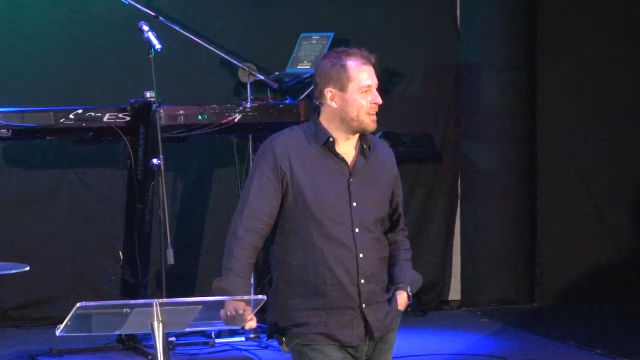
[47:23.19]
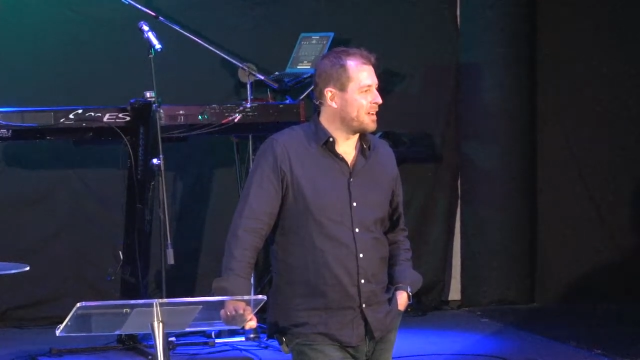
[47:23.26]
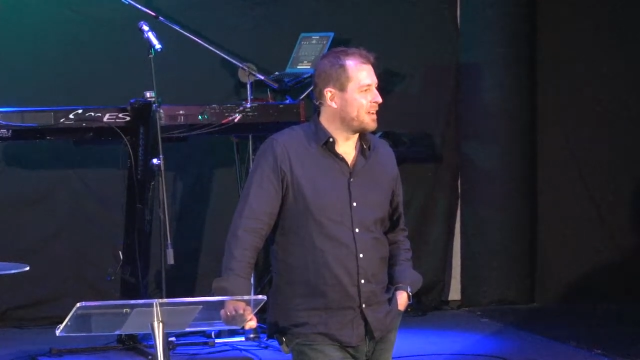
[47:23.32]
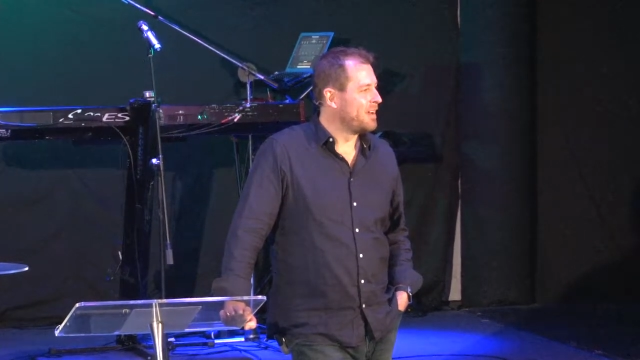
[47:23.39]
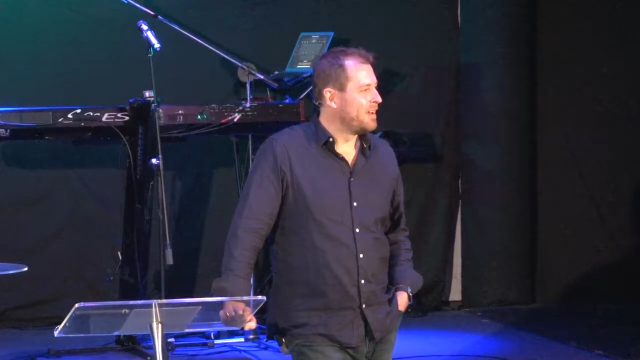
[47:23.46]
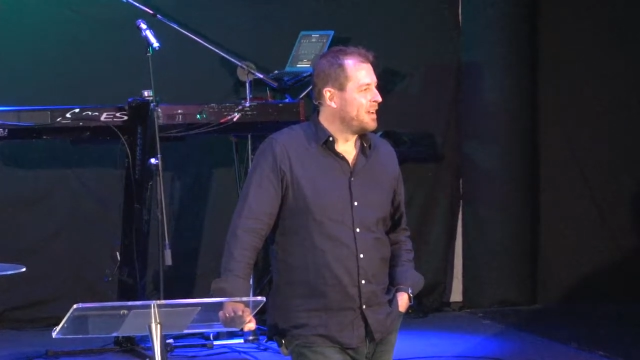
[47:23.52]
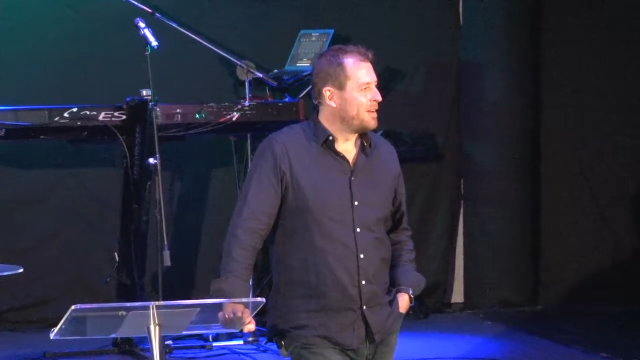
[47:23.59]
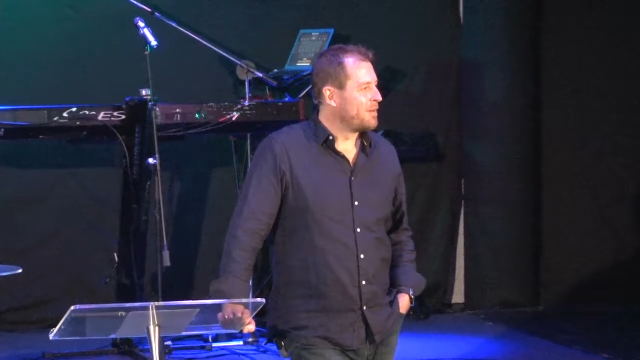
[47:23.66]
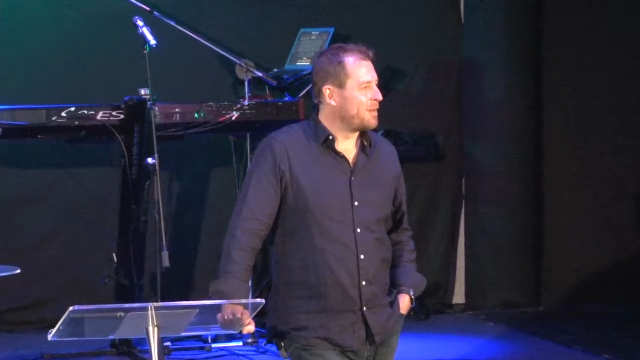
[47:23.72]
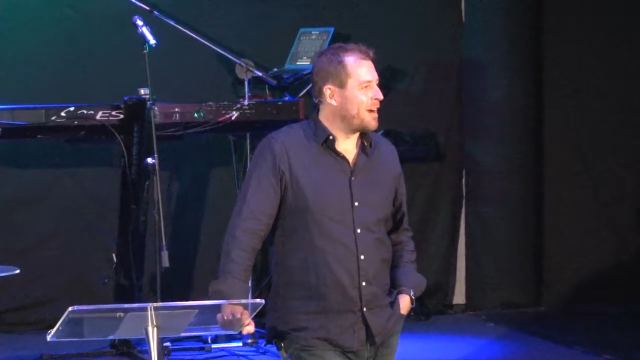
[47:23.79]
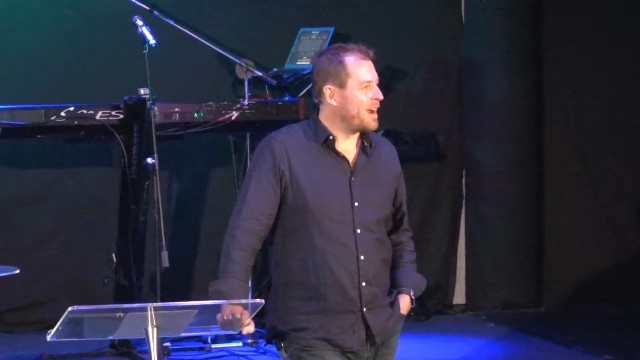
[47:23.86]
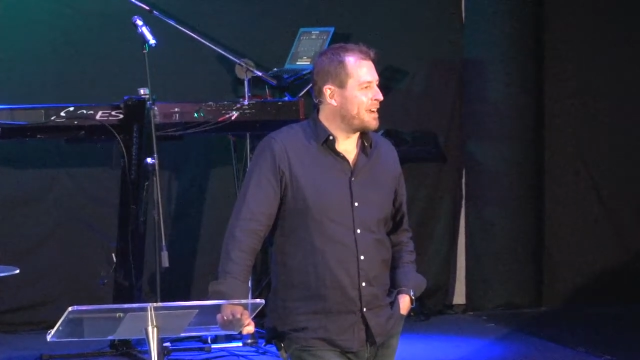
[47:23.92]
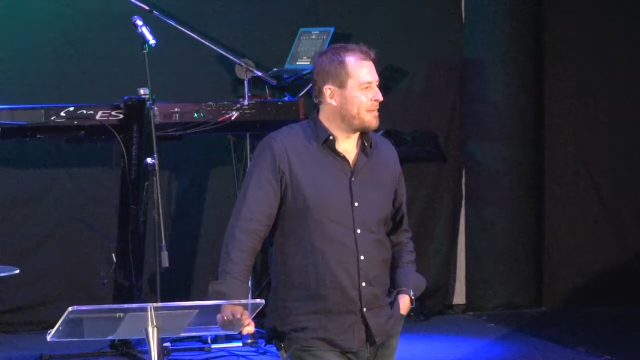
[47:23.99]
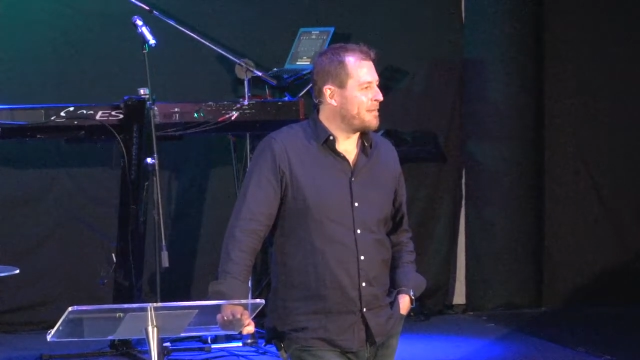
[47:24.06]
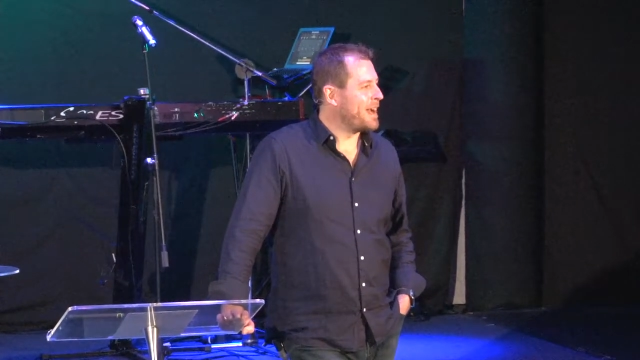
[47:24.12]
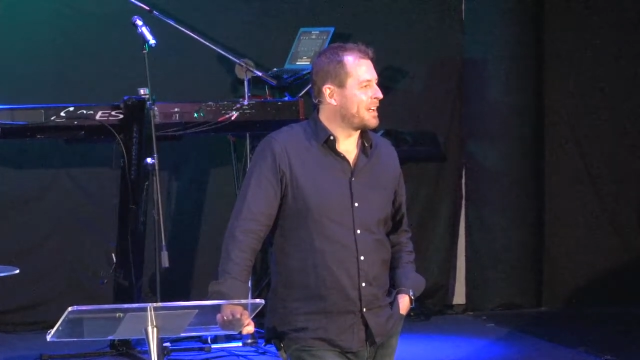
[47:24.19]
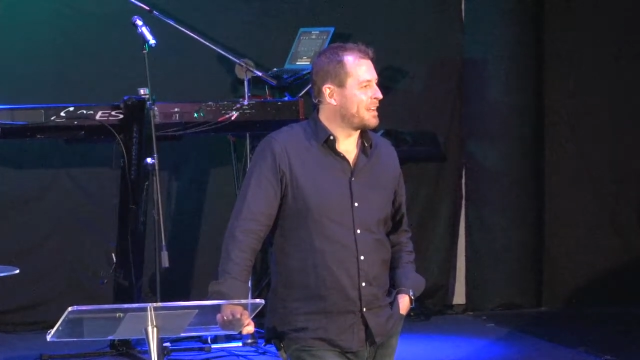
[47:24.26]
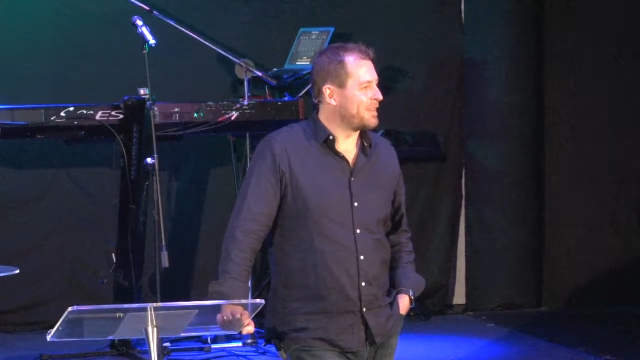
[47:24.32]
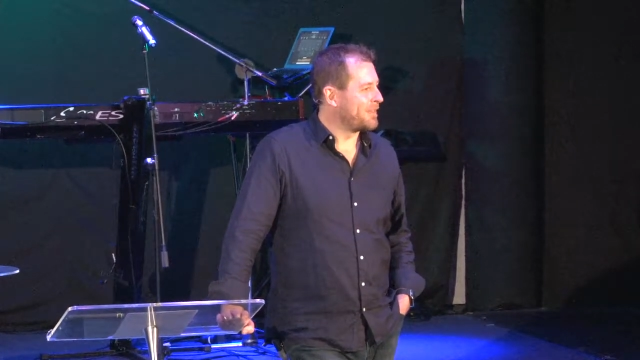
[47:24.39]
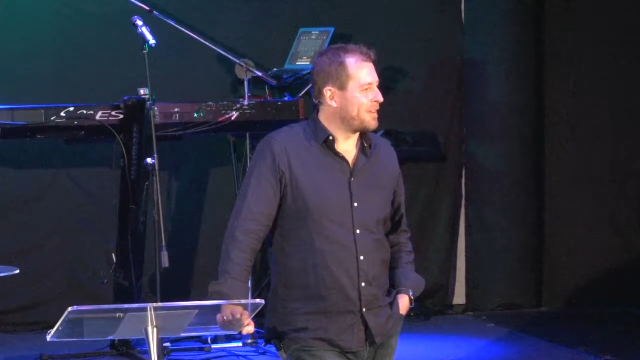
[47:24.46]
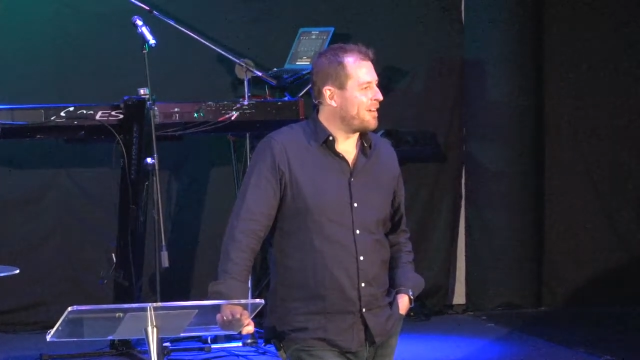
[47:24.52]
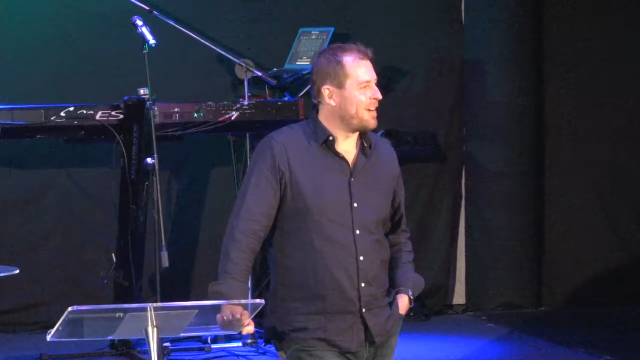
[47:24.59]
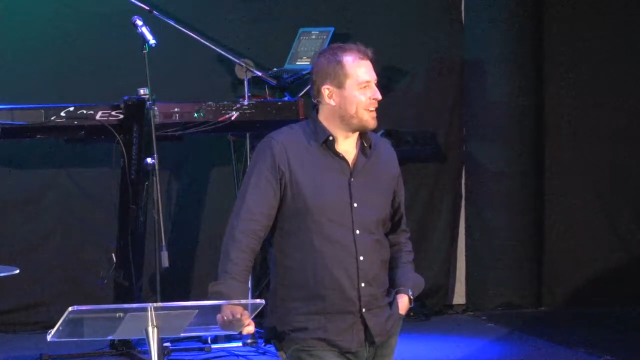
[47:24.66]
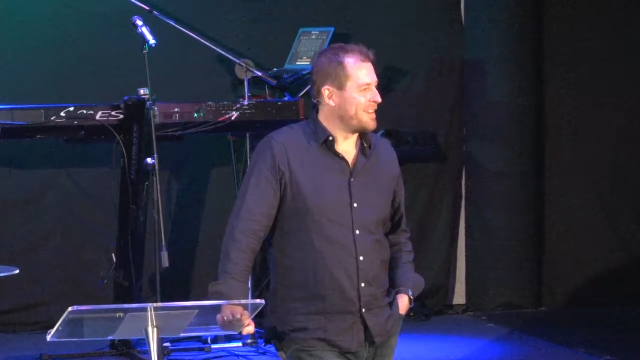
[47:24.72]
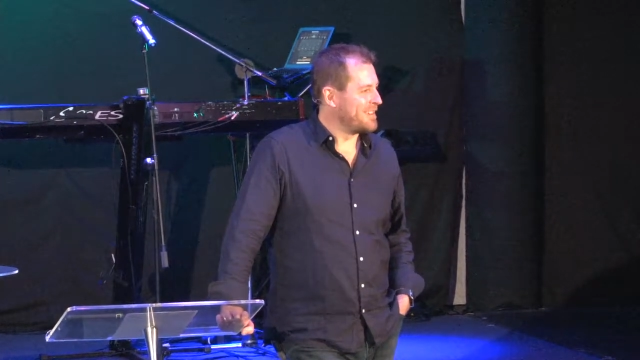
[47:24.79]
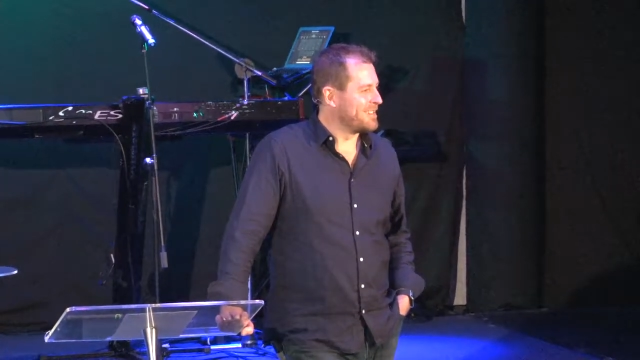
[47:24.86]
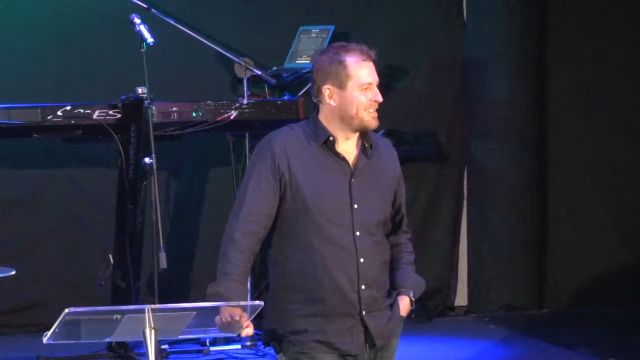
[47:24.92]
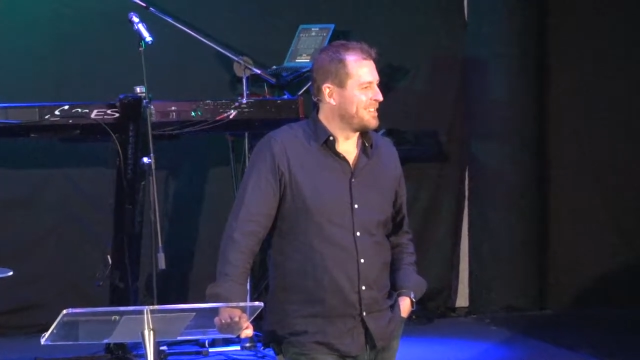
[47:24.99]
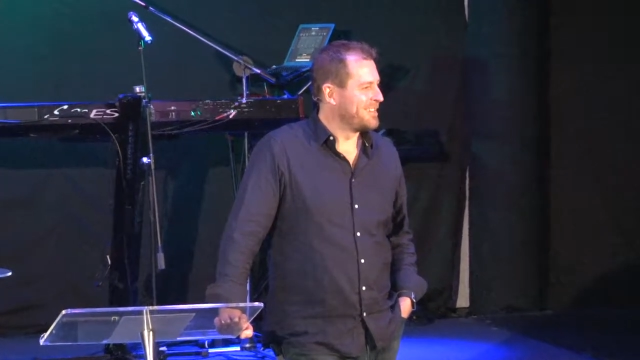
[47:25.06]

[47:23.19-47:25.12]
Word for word: a random act of kindness?